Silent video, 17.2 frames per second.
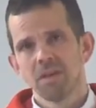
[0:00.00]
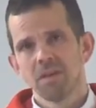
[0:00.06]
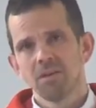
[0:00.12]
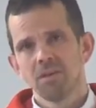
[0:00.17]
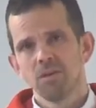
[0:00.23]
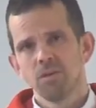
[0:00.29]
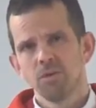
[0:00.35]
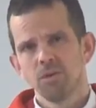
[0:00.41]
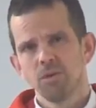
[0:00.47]

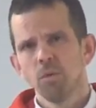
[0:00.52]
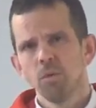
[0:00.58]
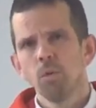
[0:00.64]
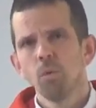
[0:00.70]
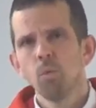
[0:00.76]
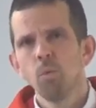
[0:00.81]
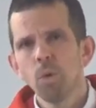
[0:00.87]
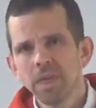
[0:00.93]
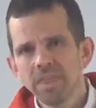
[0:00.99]
You were
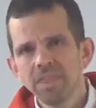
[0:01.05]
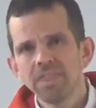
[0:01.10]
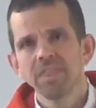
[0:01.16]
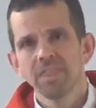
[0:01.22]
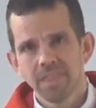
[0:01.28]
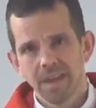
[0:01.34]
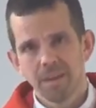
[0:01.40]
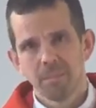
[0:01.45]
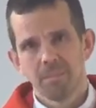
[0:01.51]

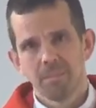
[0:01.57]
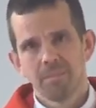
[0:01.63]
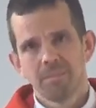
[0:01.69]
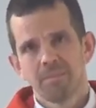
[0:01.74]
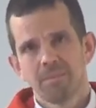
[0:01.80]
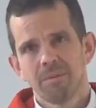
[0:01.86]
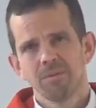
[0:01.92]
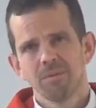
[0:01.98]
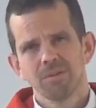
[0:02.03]
with them.
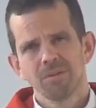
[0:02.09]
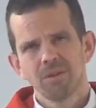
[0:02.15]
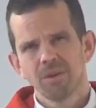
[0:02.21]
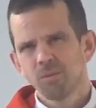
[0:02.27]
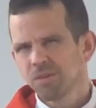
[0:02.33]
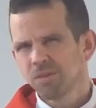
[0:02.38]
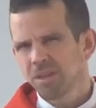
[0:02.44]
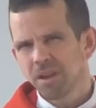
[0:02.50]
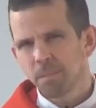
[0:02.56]
It
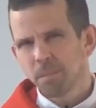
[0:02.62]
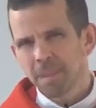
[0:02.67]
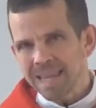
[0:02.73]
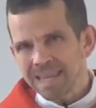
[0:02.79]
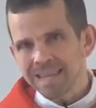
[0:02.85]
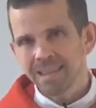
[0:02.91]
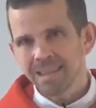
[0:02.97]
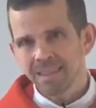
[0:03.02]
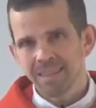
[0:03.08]
wasn't a
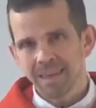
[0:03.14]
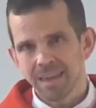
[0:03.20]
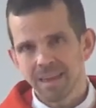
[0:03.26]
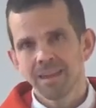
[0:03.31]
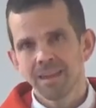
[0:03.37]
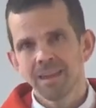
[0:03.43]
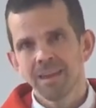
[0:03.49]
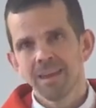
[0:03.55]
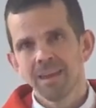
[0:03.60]
pity
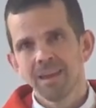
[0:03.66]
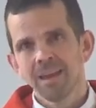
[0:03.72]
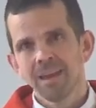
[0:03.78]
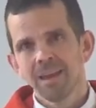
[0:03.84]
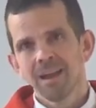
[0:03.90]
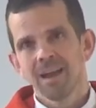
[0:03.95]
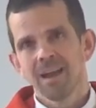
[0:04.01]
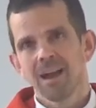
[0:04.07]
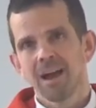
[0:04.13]
thing,
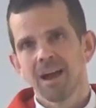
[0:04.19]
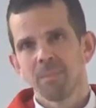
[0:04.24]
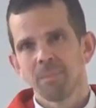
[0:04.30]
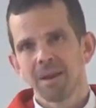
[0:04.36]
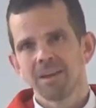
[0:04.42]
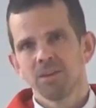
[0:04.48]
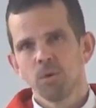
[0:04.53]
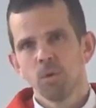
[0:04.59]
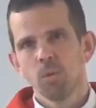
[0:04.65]

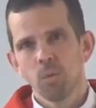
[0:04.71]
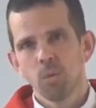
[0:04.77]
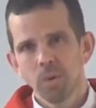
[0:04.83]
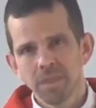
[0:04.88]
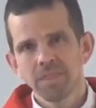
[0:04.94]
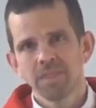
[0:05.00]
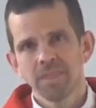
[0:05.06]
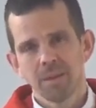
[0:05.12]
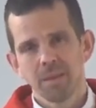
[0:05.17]
but you were
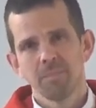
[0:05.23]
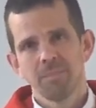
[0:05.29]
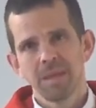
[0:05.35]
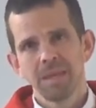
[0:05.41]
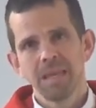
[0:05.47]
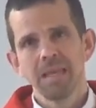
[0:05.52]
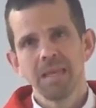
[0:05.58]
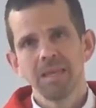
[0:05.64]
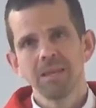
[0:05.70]
with them
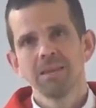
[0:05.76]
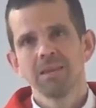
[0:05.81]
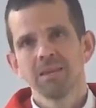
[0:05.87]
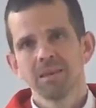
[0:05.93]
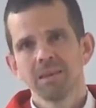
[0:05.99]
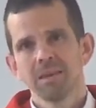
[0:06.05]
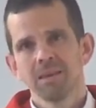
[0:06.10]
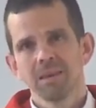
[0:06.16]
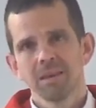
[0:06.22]
in
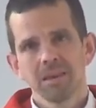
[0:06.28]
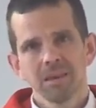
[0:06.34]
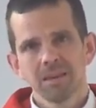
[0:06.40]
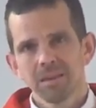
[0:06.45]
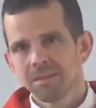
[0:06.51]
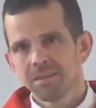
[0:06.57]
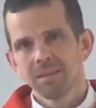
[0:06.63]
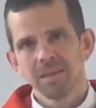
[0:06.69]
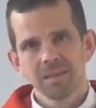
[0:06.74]

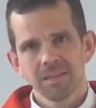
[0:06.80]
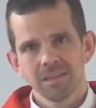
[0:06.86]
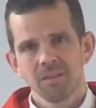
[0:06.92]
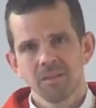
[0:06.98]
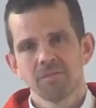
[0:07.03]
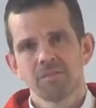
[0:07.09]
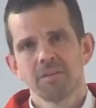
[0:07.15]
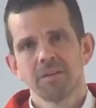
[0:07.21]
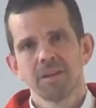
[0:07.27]
their
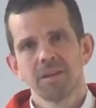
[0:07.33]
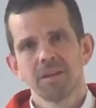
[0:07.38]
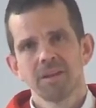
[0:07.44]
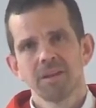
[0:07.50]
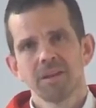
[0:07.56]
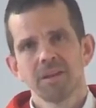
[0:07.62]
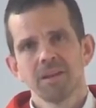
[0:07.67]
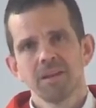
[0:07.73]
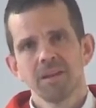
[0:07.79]
suffering,
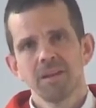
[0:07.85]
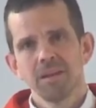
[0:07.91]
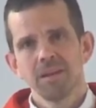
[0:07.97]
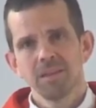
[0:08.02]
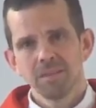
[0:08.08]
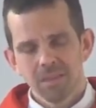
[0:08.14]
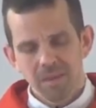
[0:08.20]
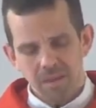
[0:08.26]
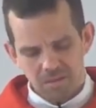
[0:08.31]

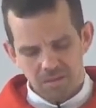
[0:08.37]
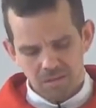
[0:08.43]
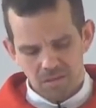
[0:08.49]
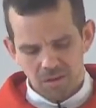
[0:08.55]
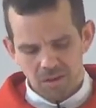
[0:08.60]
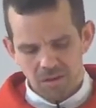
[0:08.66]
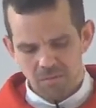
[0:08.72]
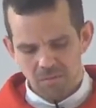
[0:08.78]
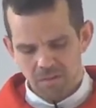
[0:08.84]
in their
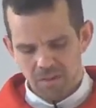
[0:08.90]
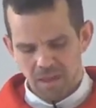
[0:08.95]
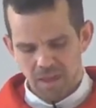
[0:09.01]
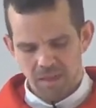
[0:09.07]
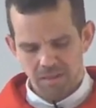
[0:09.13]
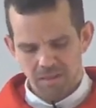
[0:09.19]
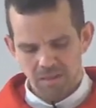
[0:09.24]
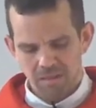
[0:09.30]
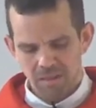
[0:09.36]

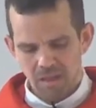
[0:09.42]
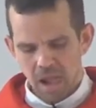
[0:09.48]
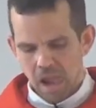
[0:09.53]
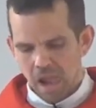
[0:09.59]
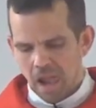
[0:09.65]
circumstance.